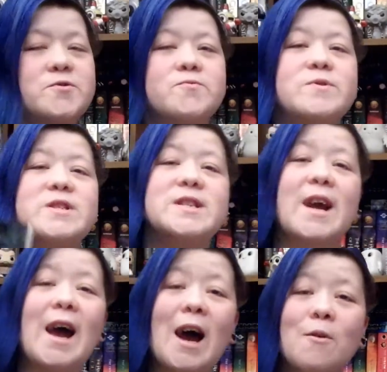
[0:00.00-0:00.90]
to
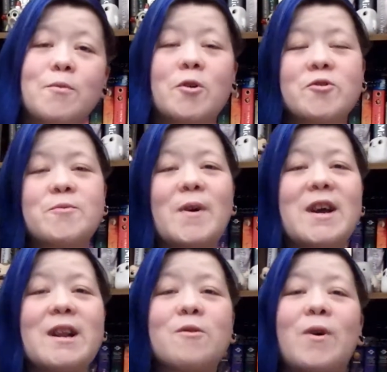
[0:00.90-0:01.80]
read Outpost by
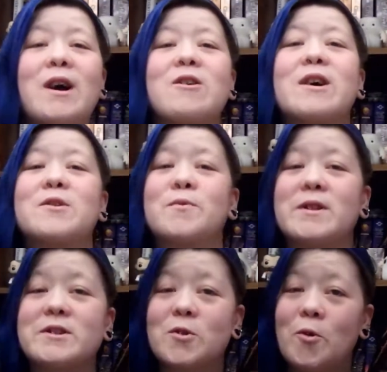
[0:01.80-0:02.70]
Anaguirre as well
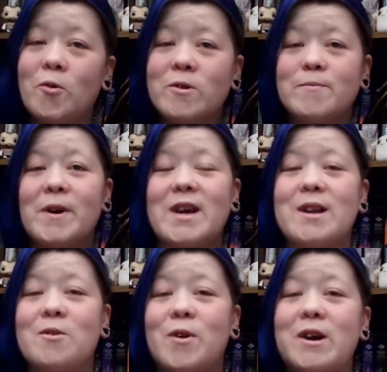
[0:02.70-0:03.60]
as Horde by
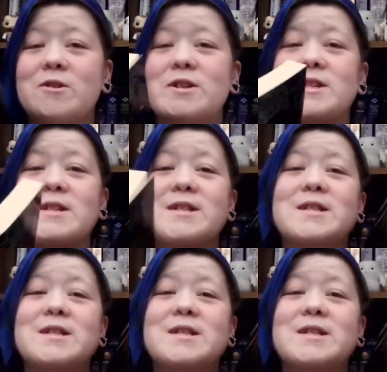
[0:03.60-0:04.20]
Anaguirre. This is